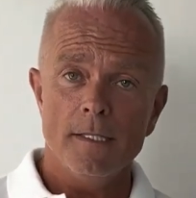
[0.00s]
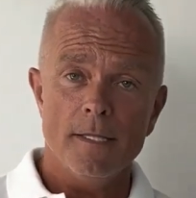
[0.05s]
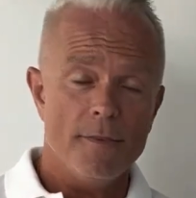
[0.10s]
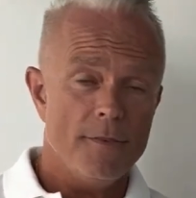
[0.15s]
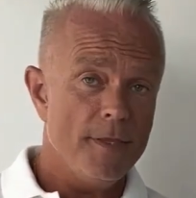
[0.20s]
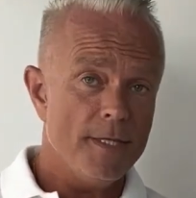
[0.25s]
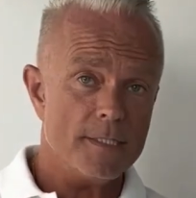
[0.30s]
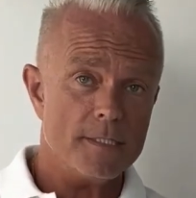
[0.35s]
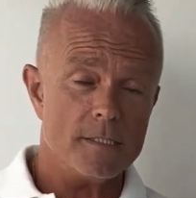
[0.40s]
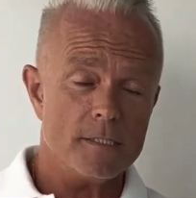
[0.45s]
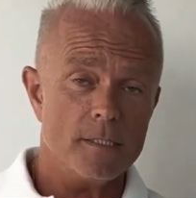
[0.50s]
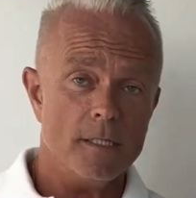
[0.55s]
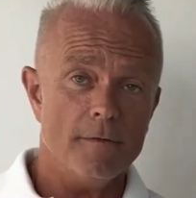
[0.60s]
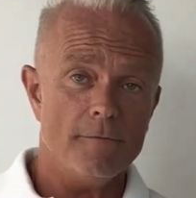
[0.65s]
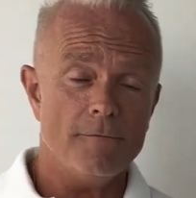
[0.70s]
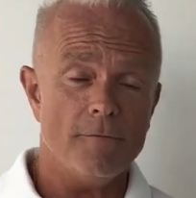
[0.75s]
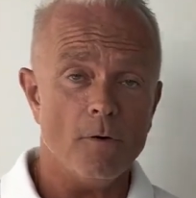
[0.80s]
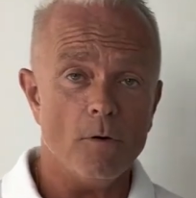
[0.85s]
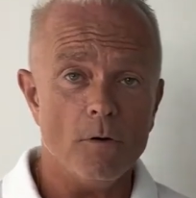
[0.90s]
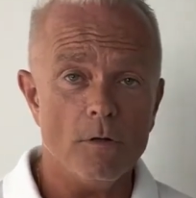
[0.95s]
This
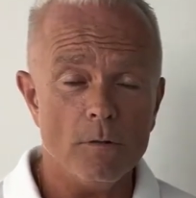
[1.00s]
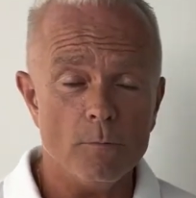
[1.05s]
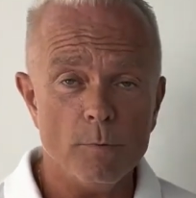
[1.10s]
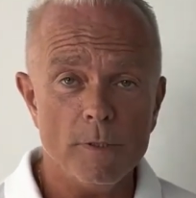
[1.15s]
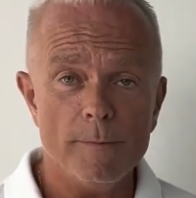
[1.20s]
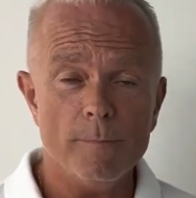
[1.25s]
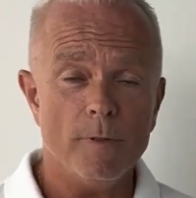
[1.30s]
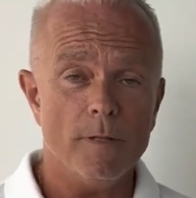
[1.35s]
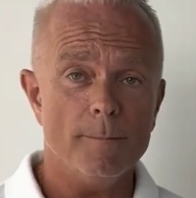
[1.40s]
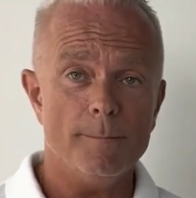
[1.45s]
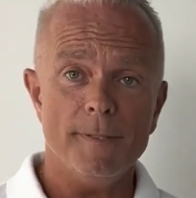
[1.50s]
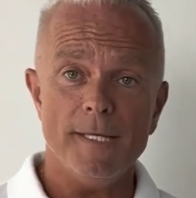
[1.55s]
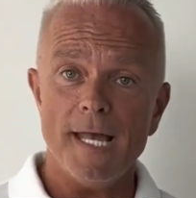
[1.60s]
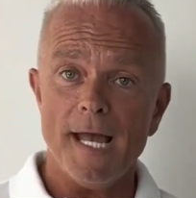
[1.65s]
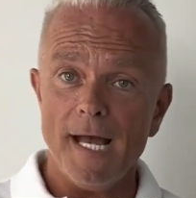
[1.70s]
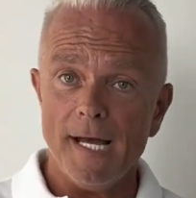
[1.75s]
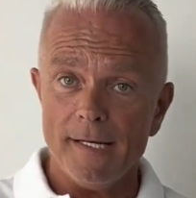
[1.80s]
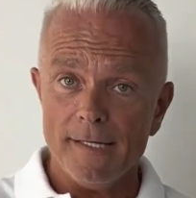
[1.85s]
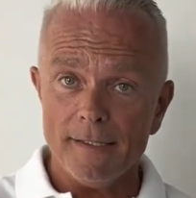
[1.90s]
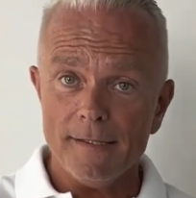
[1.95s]
fall we will be
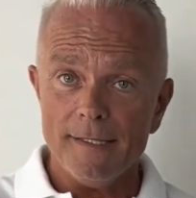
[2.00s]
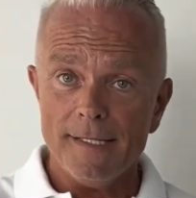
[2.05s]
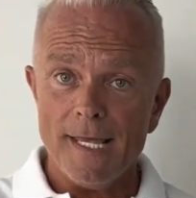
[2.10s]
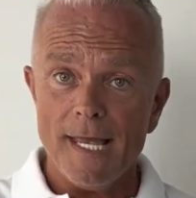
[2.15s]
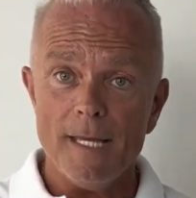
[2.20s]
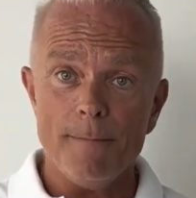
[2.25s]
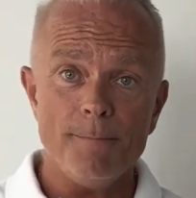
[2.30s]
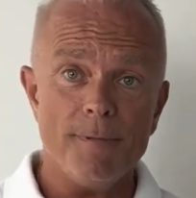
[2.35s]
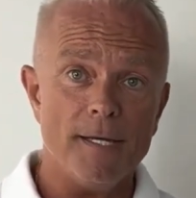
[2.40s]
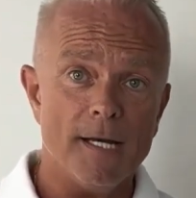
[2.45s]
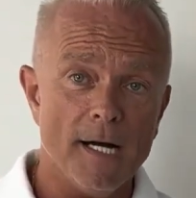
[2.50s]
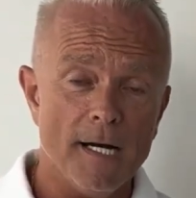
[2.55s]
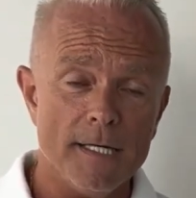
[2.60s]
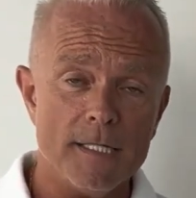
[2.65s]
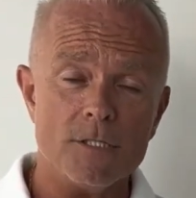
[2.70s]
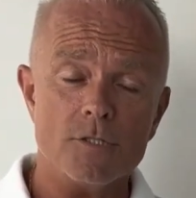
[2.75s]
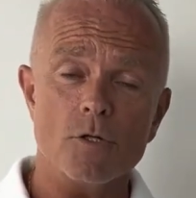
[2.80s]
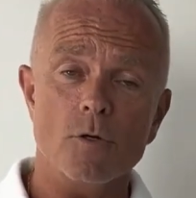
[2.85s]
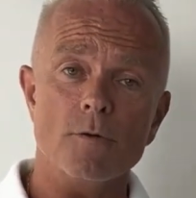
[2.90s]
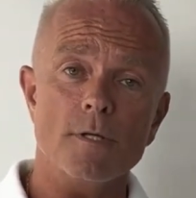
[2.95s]
adding the API,
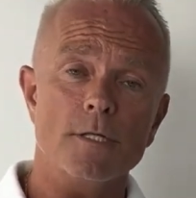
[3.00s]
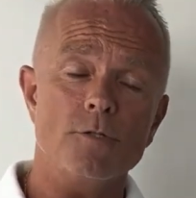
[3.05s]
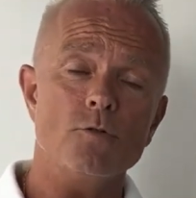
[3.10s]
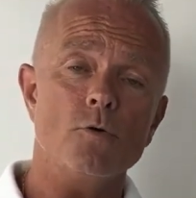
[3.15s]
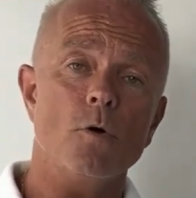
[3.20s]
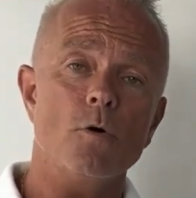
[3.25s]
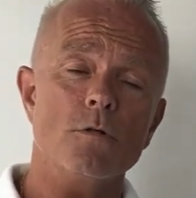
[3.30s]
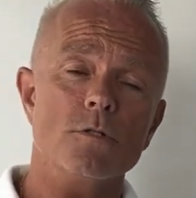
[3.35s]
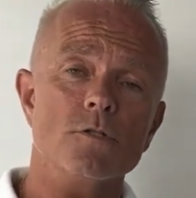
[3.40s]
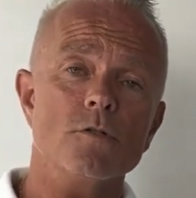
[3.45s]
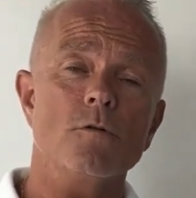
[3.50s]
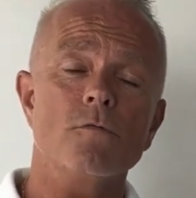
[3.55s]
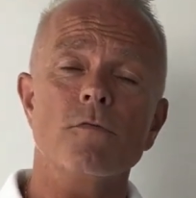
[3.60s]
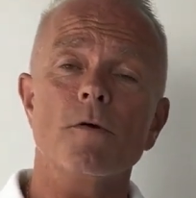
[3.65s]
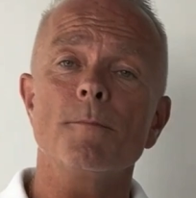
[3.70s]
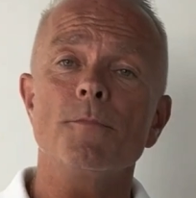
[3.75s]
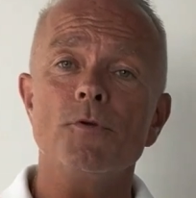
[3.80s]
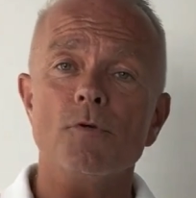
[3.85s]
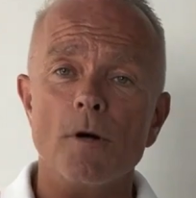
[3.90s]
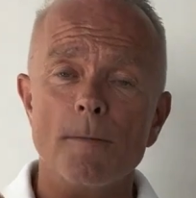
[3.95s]
so that you also
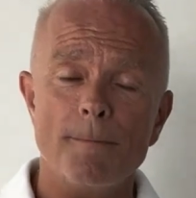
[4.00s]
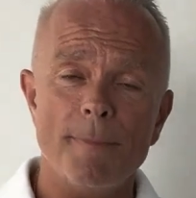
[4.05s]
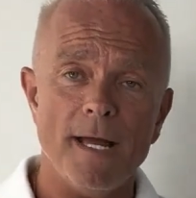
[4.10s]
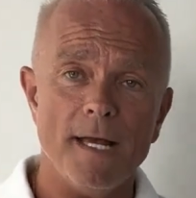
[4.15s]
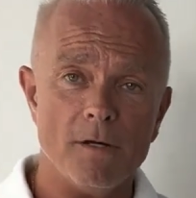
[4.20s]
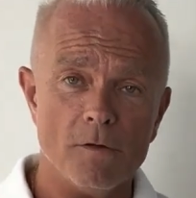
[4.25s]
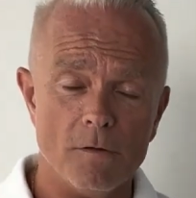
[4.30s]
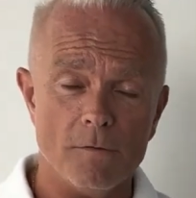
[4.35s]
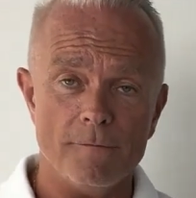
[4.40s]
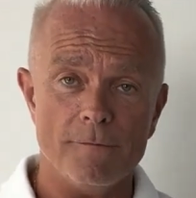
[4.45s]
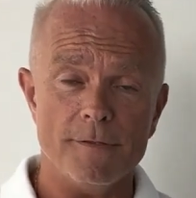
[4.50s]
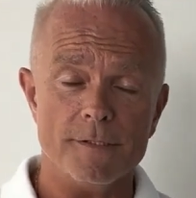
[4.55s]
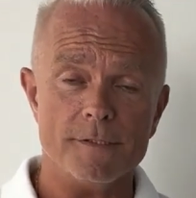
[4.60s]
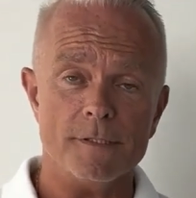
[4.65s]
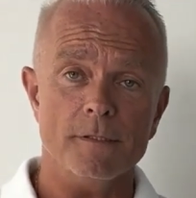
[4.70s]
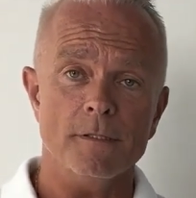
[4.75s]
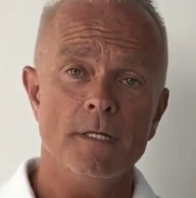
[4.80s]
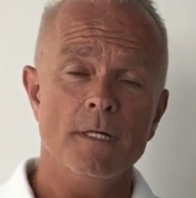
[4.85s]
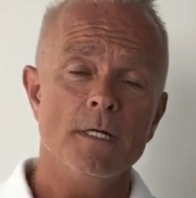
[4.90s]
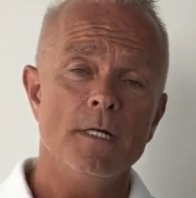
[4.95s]
from your back office
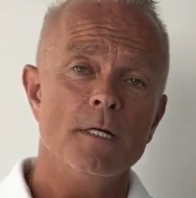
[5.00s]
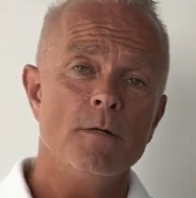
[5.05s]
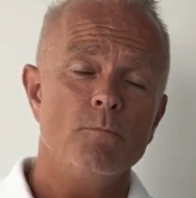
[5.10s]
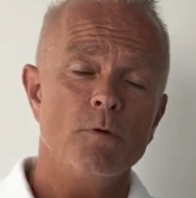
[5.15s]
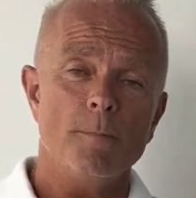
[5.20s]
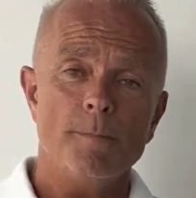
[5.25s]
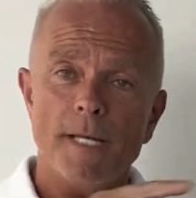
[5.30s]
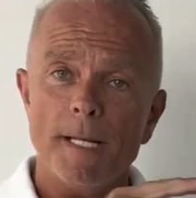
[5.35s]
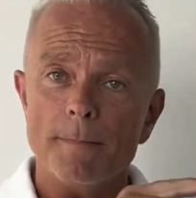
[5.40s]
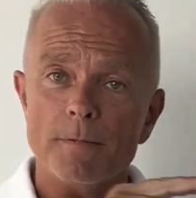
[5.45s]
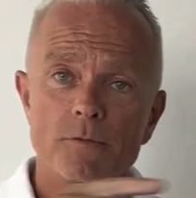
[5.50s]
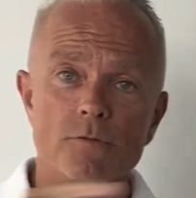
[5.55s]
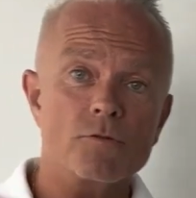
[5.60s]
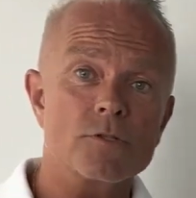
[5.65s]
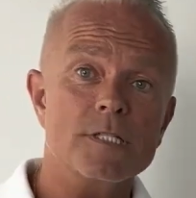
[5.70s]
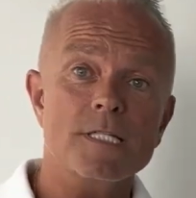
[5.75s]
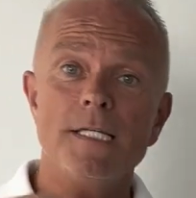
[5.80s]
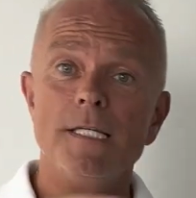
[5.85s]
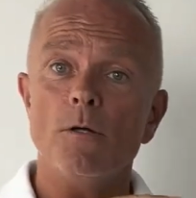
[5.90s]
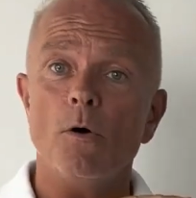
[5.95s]
will be able to
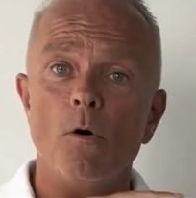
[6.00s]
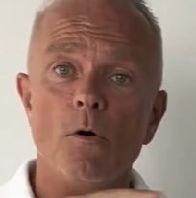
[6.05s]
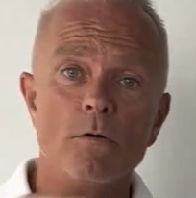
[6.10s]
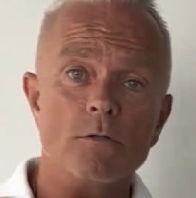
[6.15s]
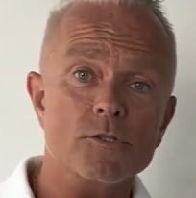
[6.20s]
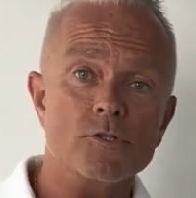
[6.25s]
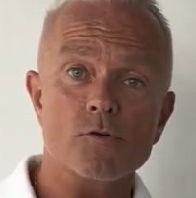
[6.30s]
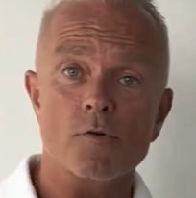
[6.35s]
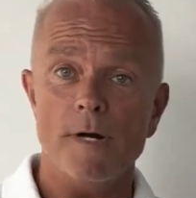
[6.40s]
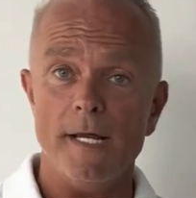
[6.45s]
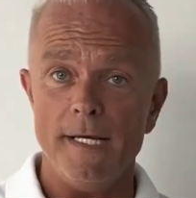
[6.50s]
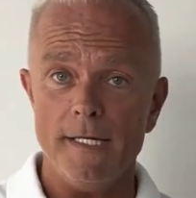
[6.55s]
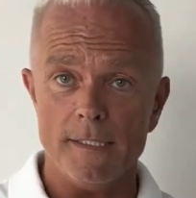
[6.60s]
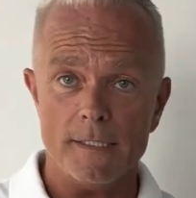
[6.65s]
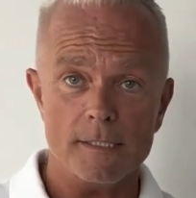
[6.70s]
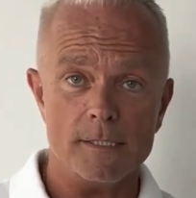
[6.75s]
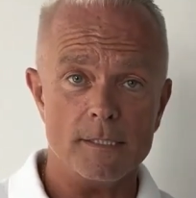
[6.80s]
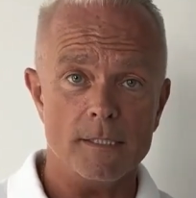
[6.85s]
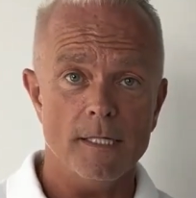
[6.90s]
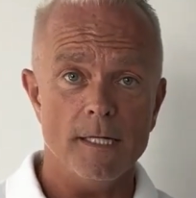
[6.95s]
see all
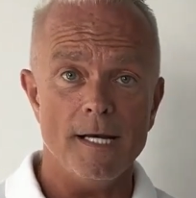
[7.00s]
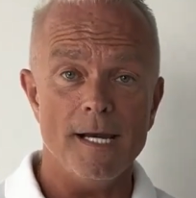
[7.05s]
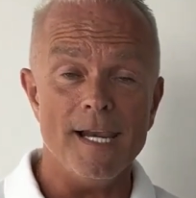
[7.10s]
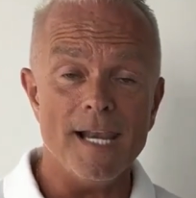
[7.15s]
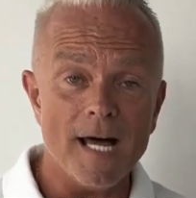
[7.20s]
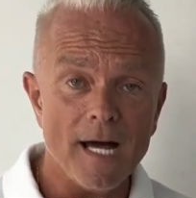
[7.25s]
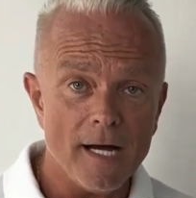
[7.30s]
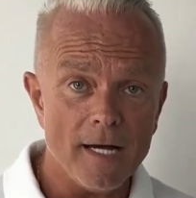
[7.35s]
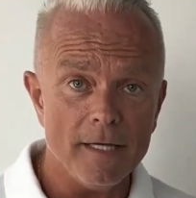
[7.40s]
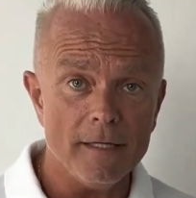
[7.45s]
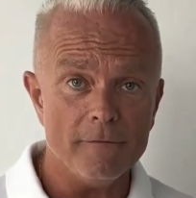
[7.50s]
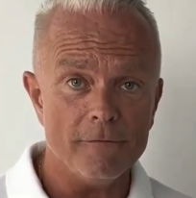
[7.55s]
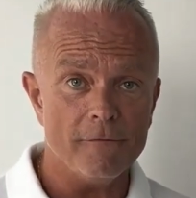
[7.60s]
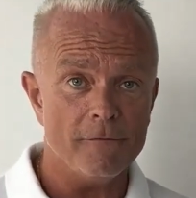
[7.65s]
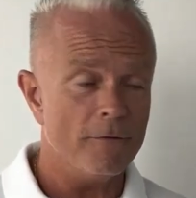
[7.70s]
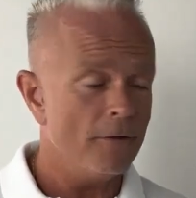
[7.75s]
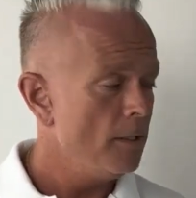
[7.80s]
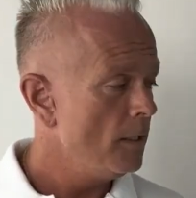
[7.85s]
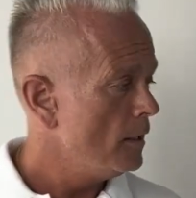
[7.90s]
trades live